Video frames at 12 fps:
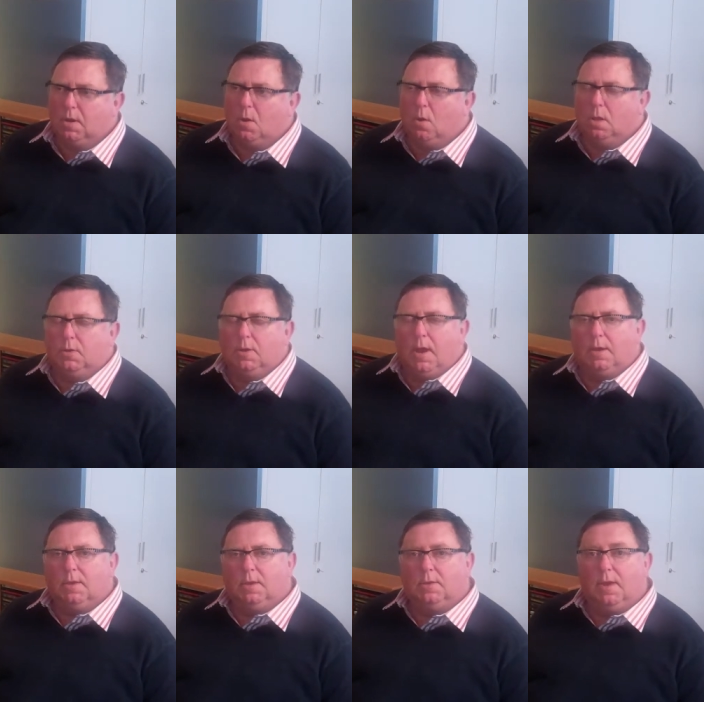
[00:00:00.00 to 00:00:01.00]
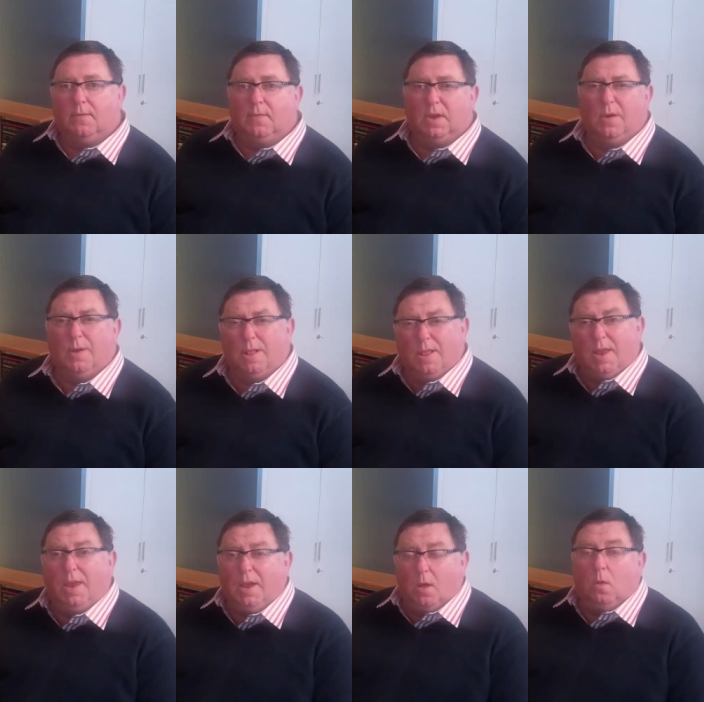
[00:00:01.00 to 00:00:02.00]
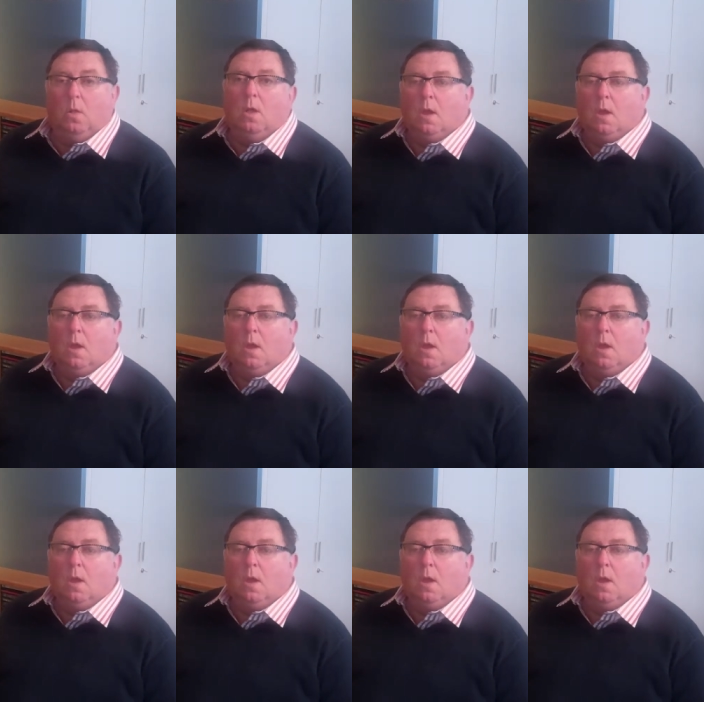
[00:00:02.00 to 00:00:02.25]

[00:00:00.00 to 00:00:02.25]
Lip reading: Equality Act is giving you a legal